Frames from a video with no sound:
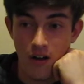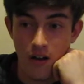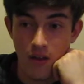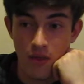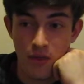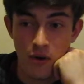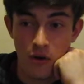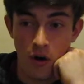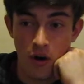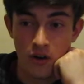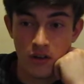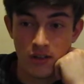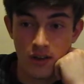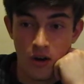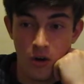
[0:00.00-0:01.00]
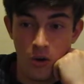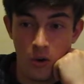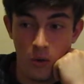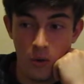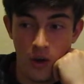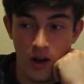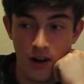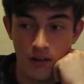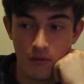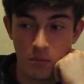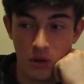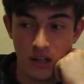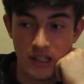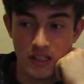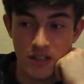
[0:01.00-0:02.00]
there aren't a whole lot of
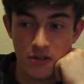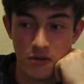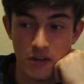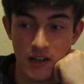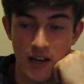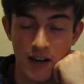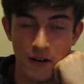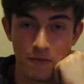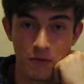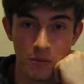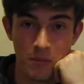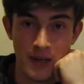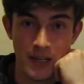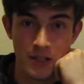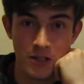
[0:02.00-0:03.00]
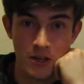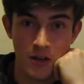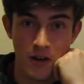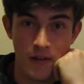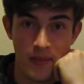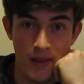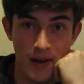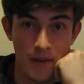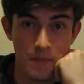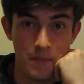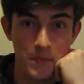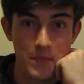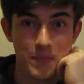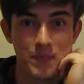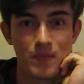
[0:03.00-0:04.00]
places you can get information on them
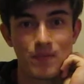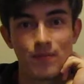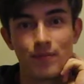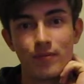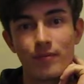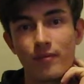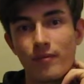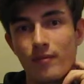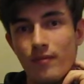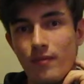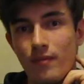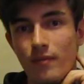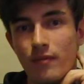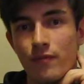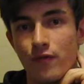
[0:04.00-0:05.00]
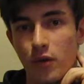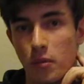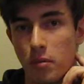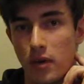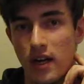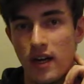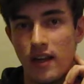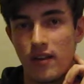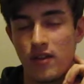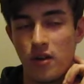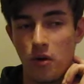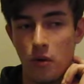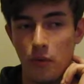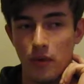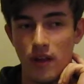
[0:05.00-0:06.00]
for breeding. The
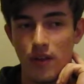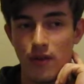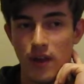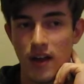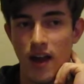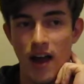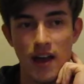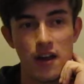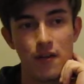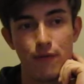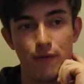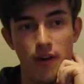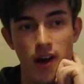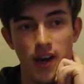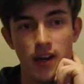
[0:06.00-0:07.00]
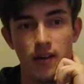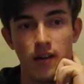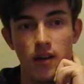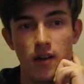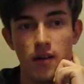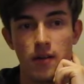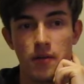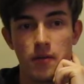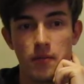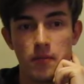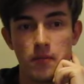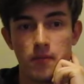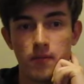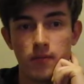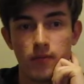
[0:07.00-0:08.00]
only thing I could find
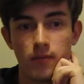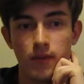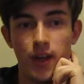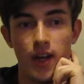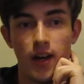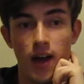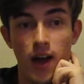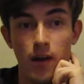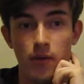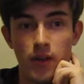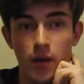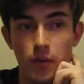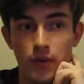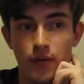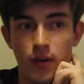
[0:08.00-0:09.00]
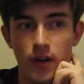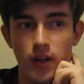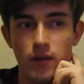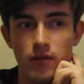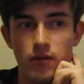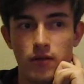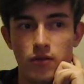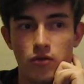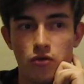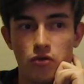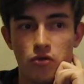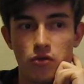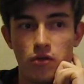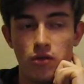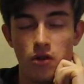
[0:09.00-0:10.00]
that was very
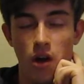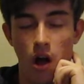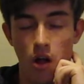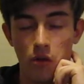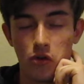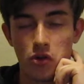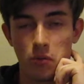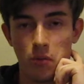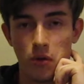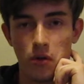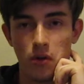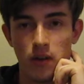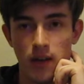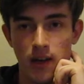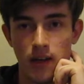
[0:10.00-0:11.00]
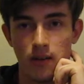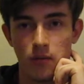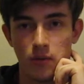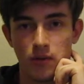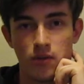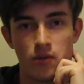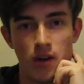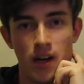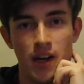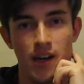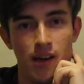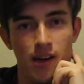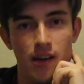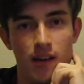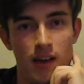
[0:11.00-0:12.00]
knowledgeable and was
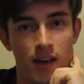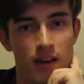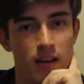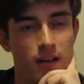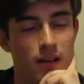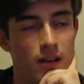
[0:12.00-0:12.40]
credited and